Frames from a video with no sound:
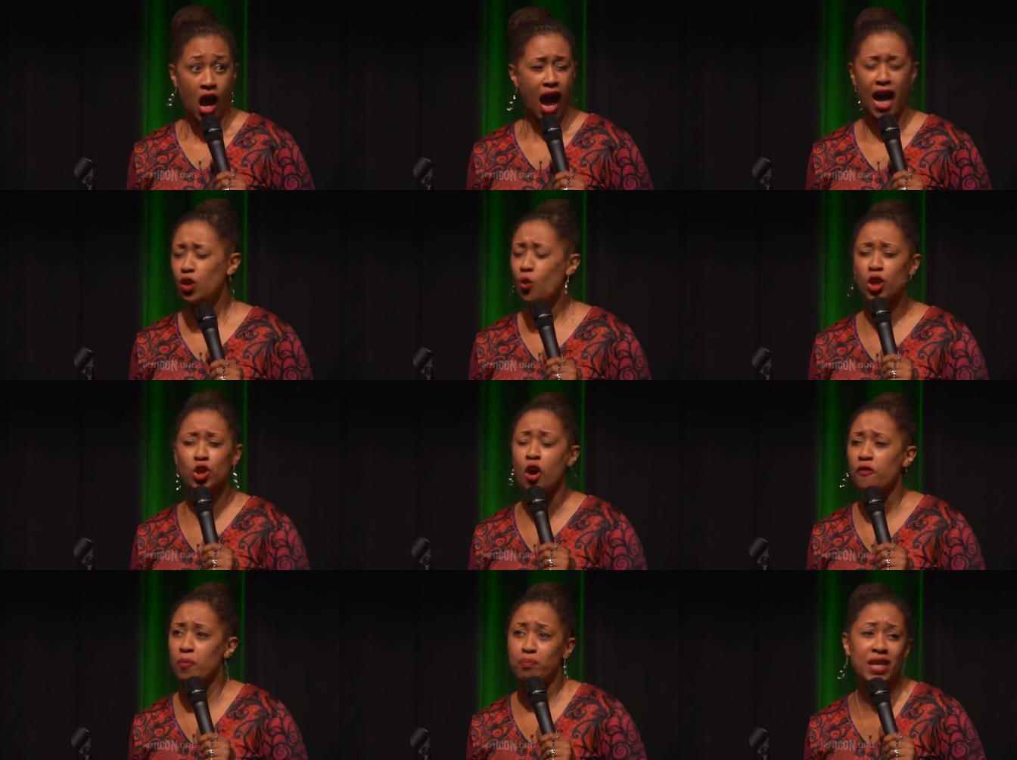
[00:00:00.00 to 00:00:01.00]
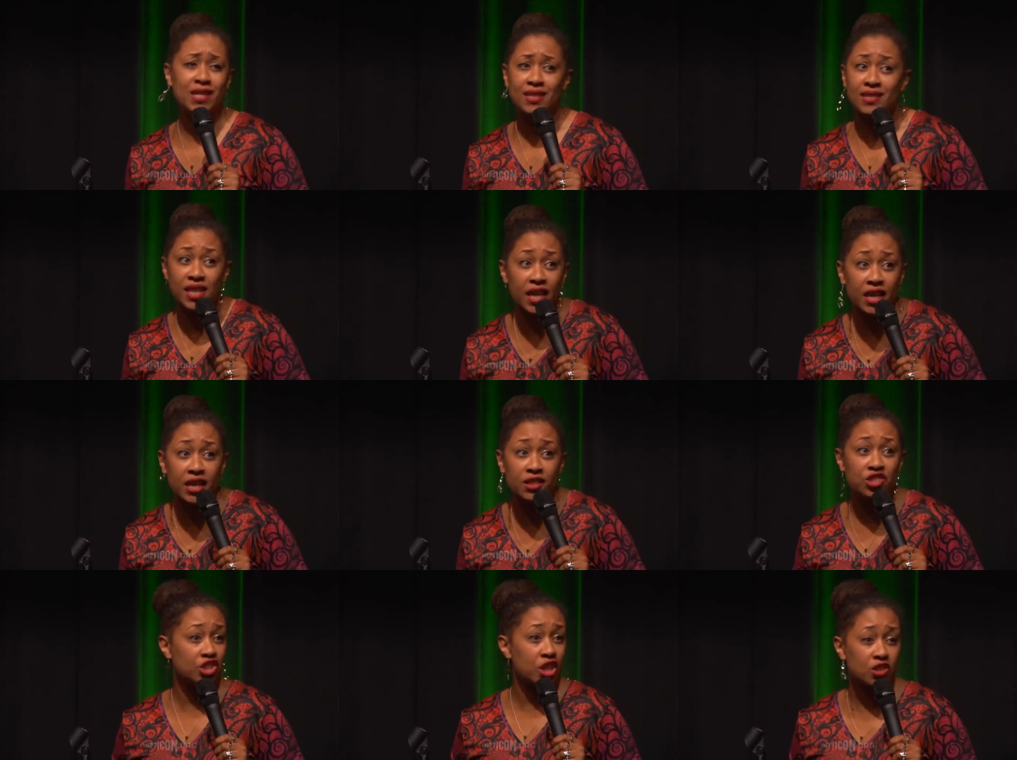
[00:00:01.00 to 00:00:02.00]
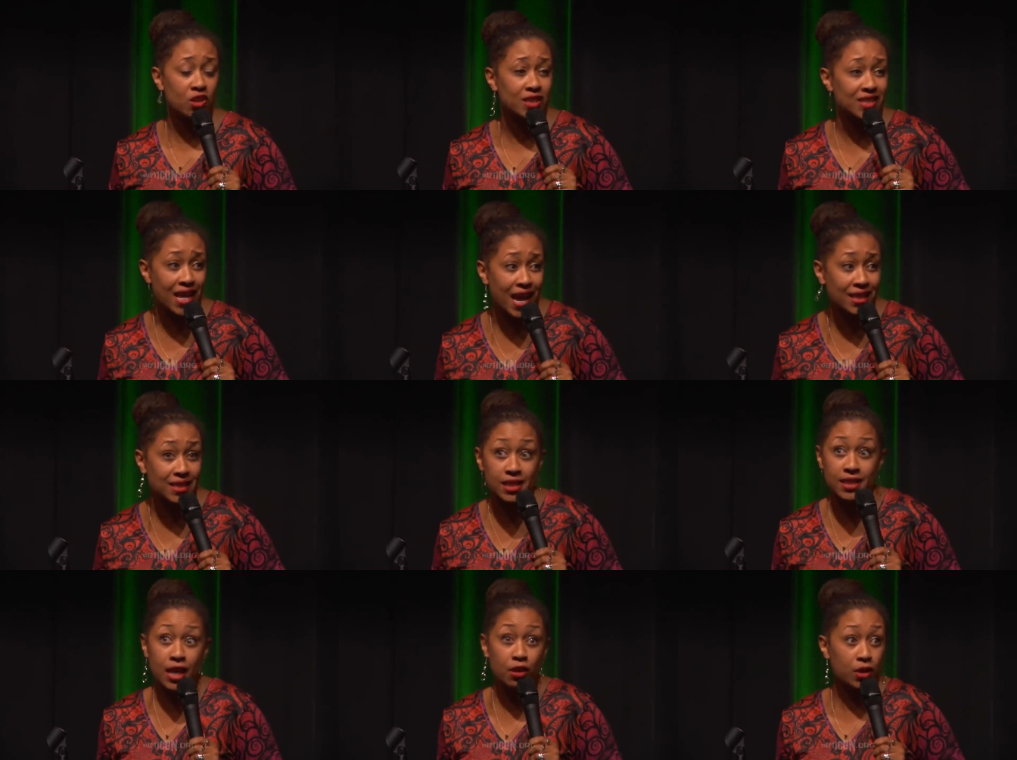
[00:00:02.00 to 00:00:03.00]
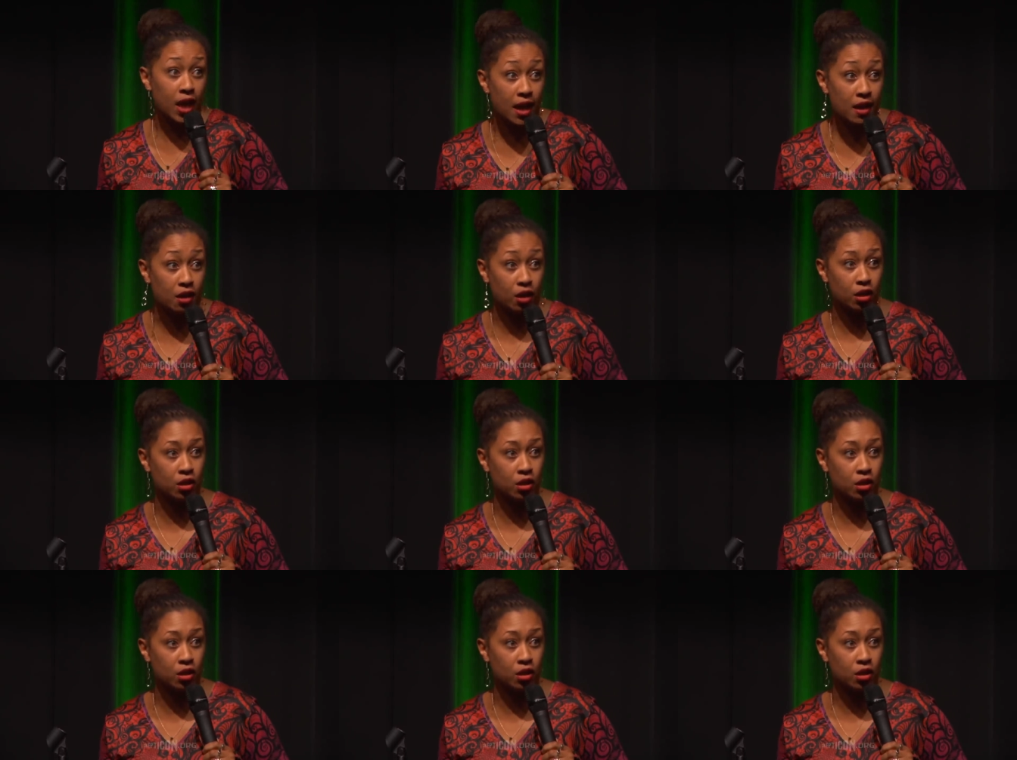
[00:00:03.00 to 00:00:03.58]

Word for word: I don't want to know if it beats his kids, cheats on his taxes. I don't care.